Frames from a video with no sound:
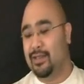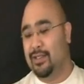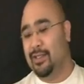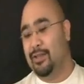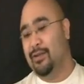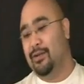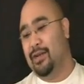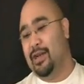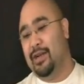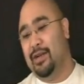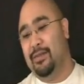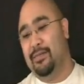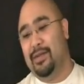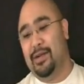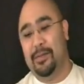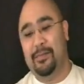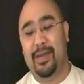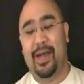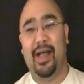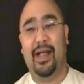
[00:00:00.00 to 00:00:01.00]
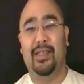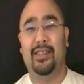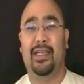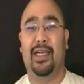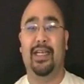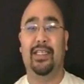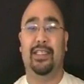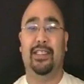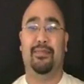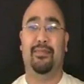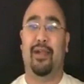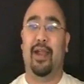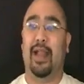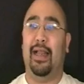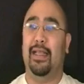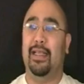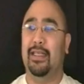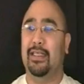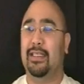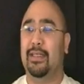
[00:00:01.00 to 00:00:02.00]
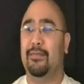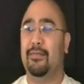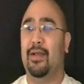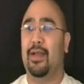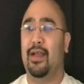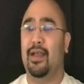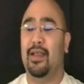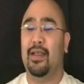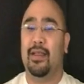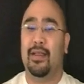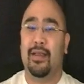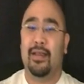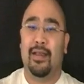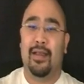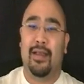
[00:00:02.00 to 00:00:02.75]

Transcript: so I apologize. This probably isn't my